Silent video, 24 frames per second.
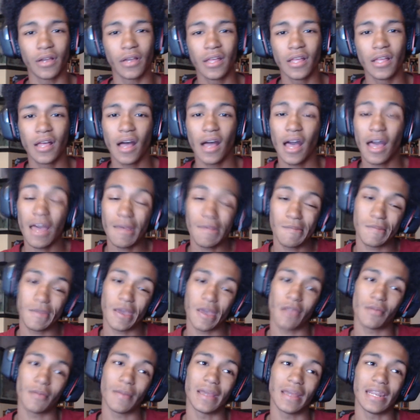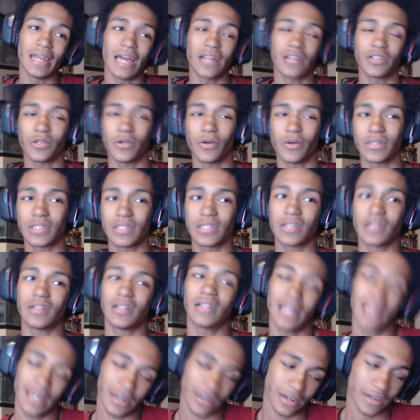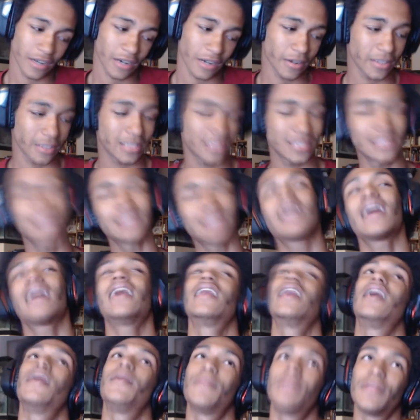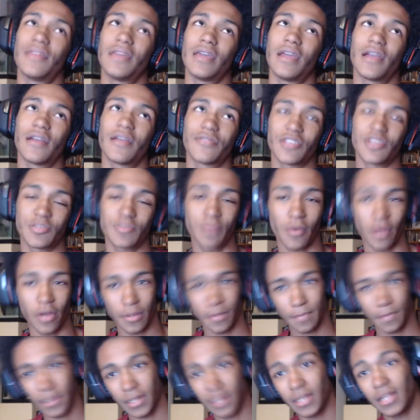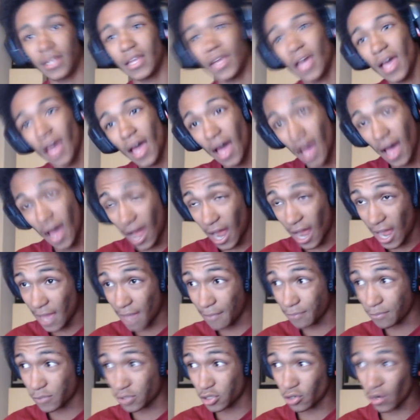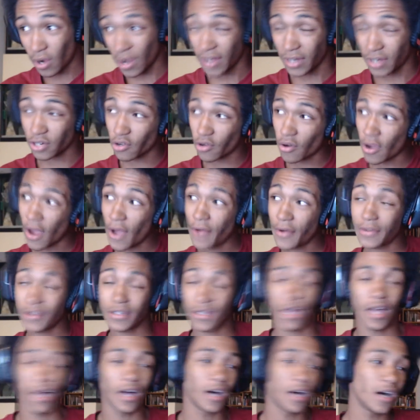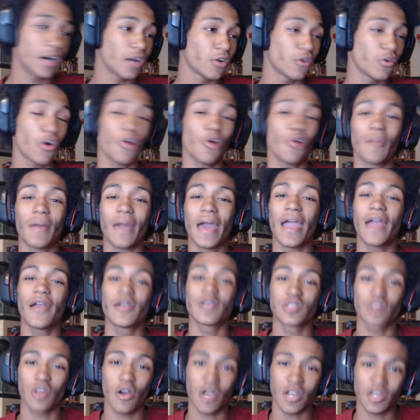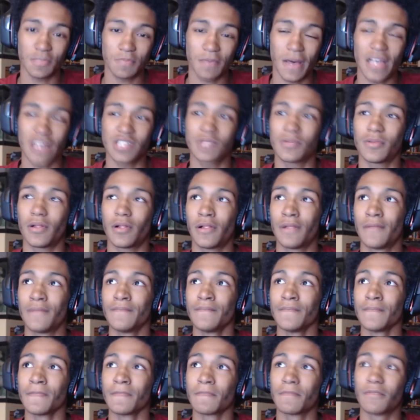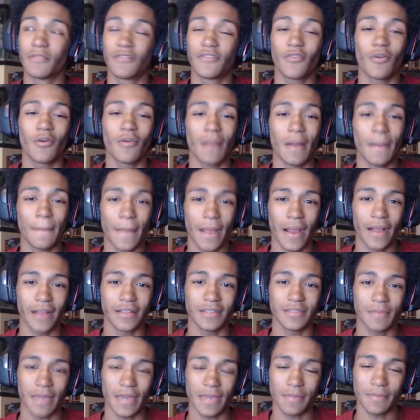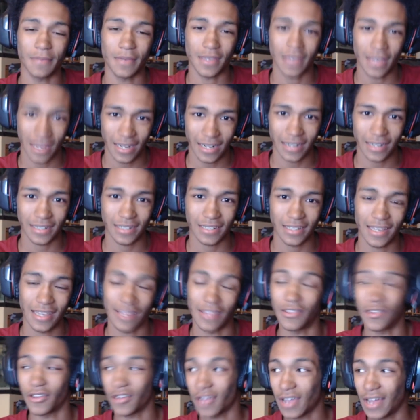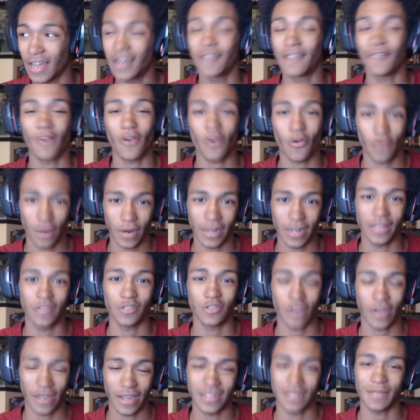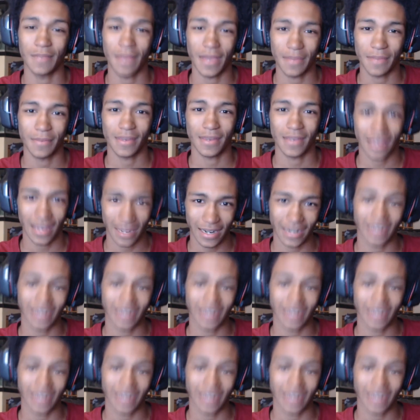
I may or may not do it still, I don't know, it's kind of up in the air at this point, but I'm trying to grow out my hair as long as possible before my parents make me cut it, and they're kind of already trying to make me cut it.